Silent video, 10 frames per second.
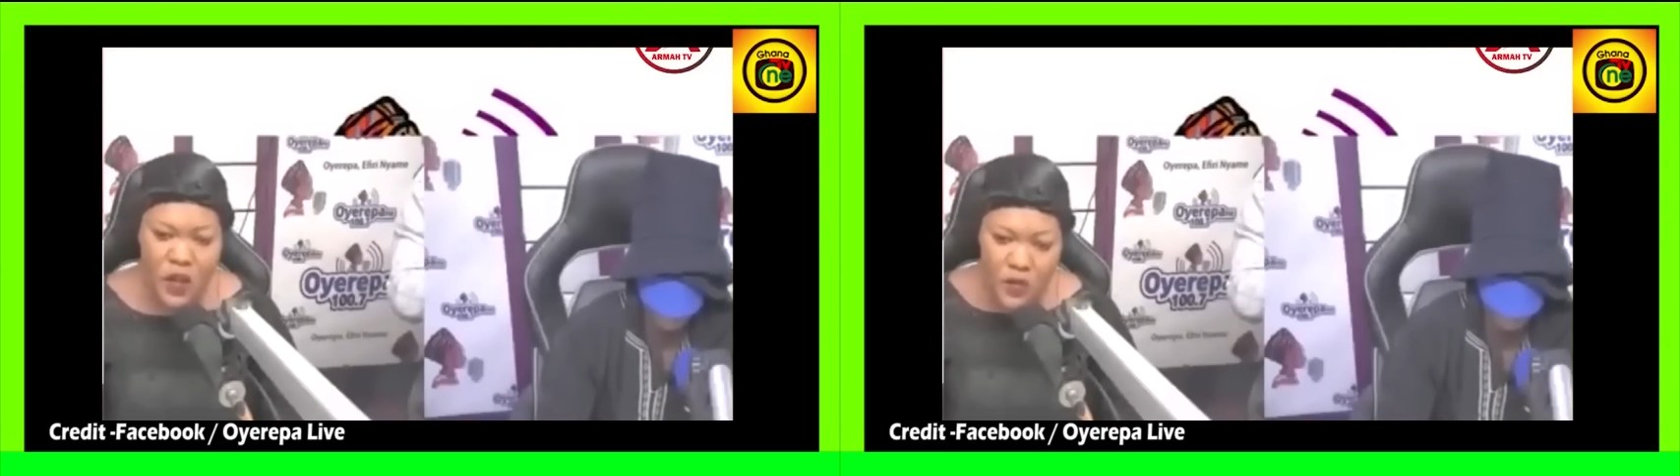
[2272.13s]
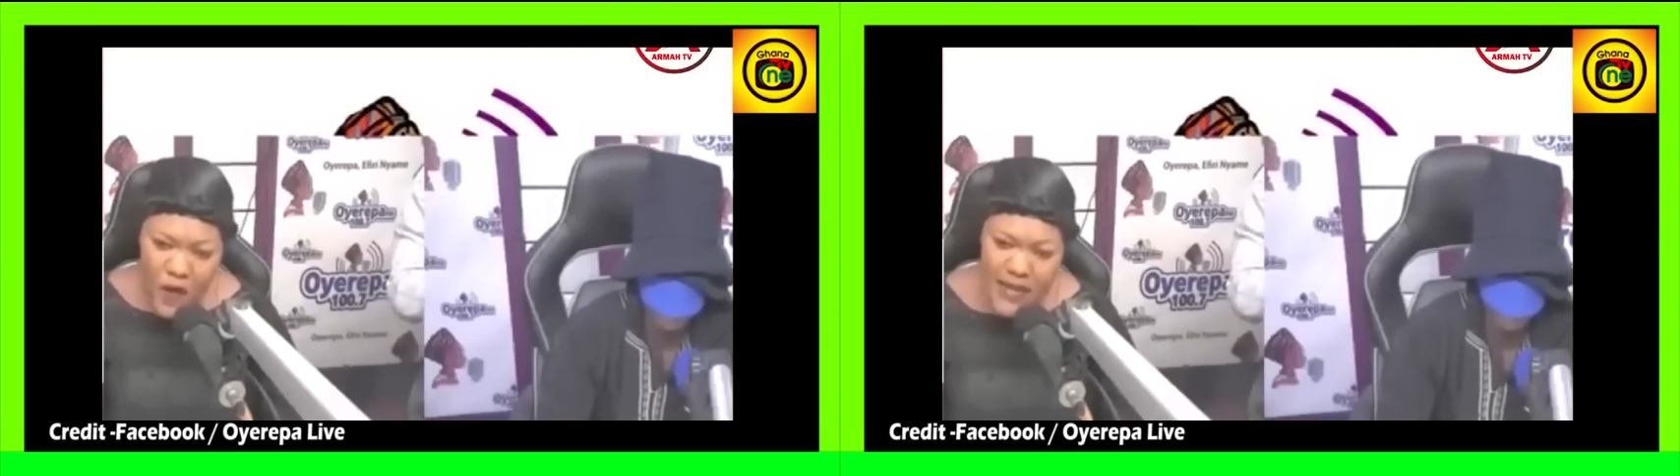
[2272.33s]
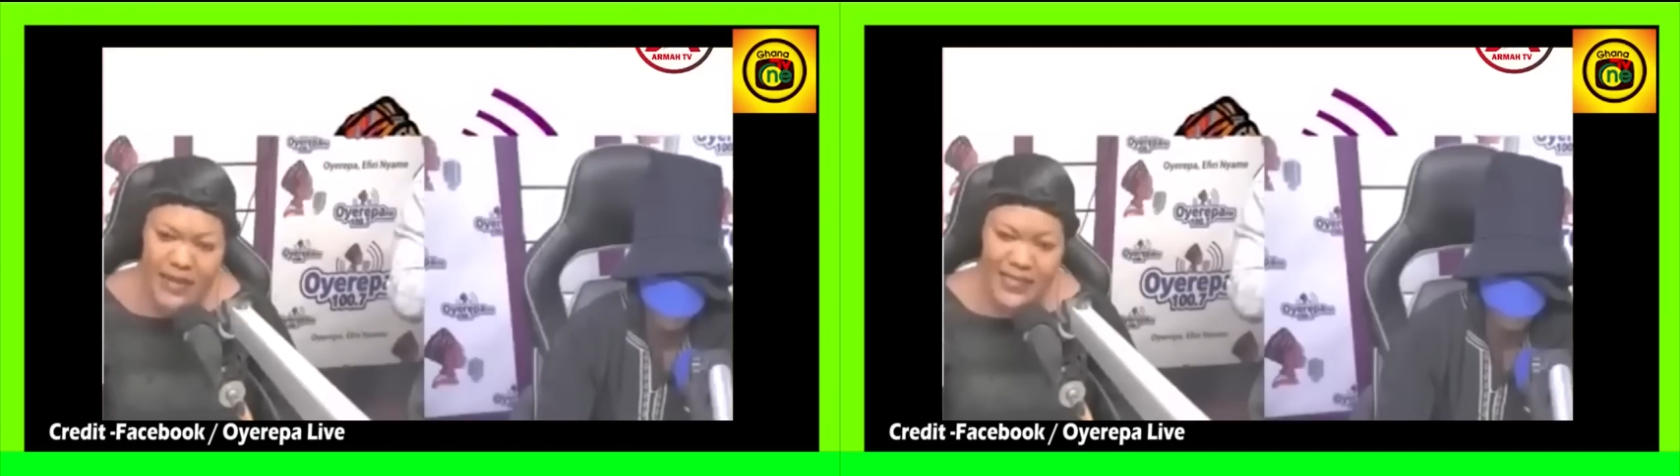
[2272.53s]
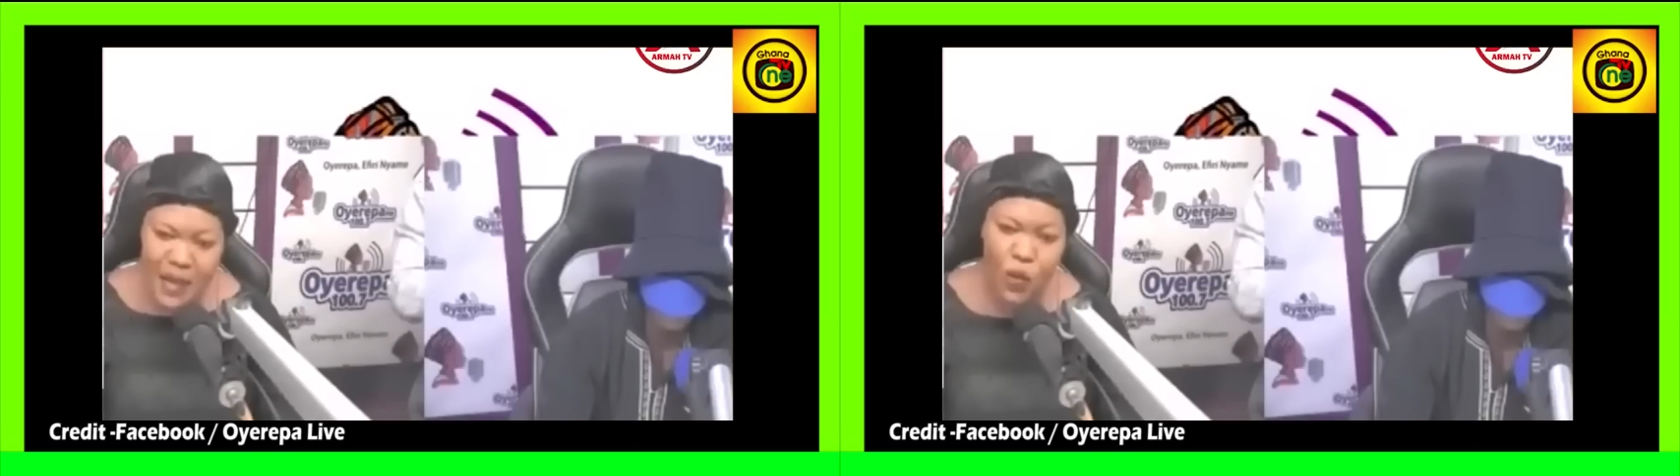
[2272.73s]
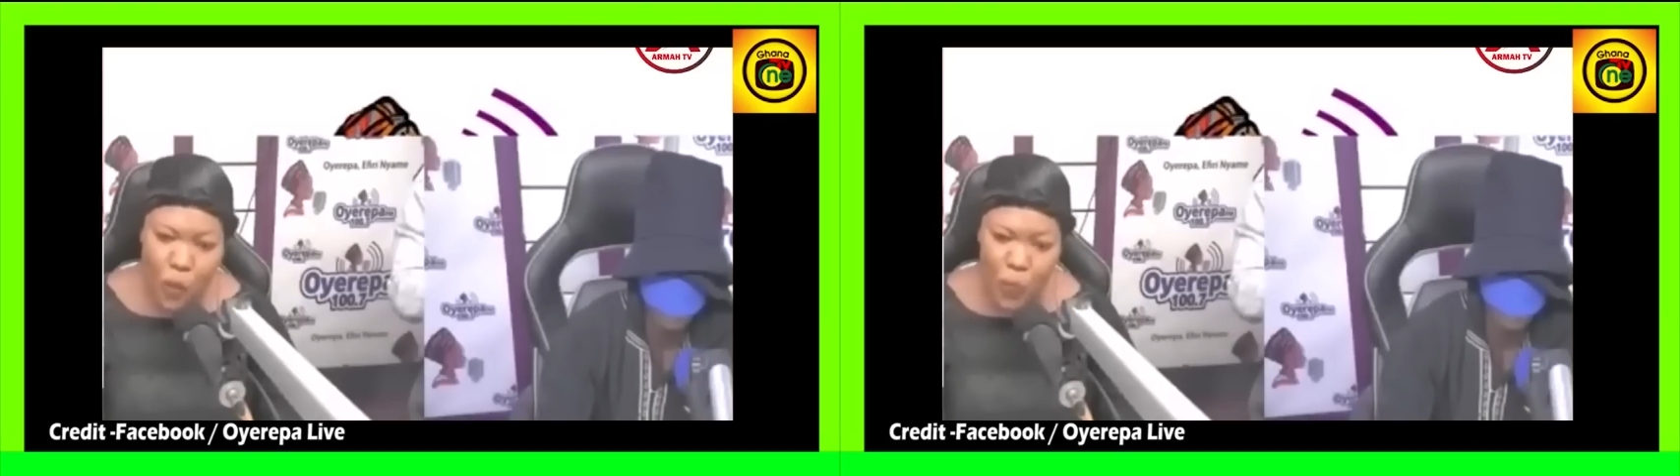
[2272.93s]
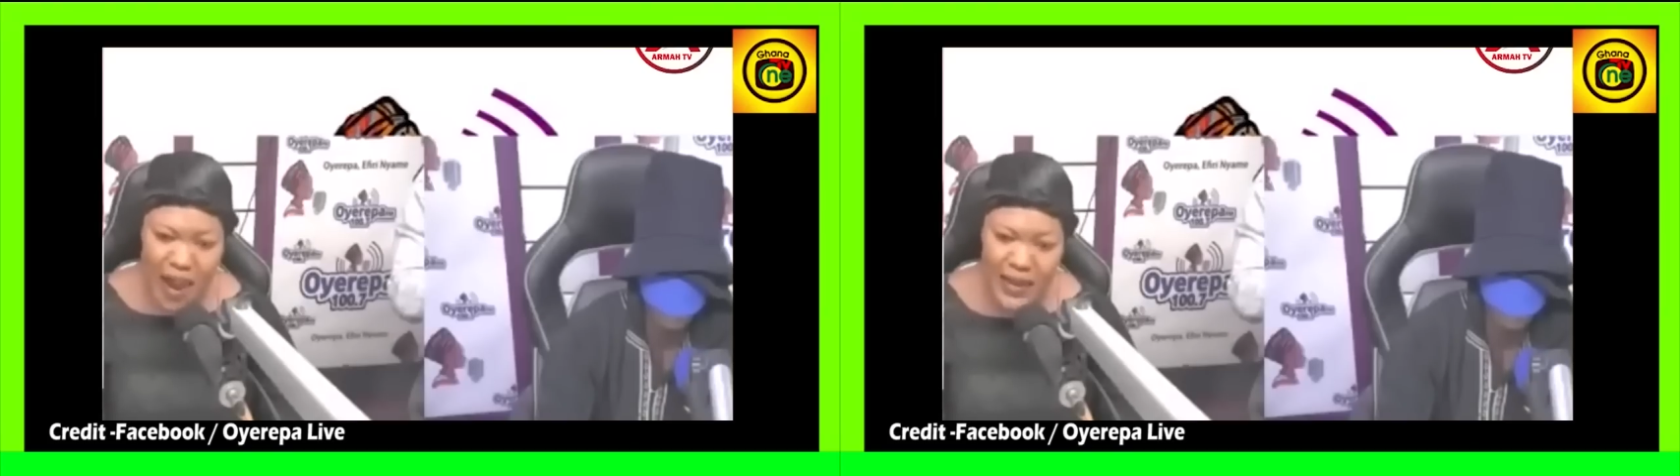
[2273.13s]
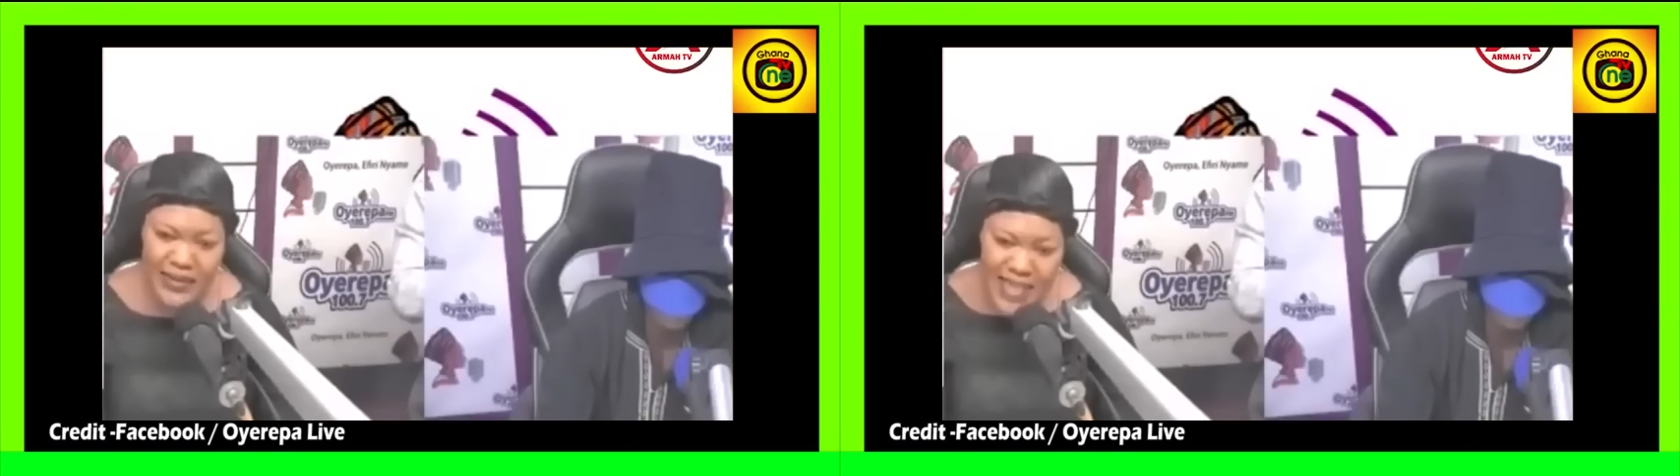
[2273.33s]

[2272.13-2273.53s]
fa na se wo ba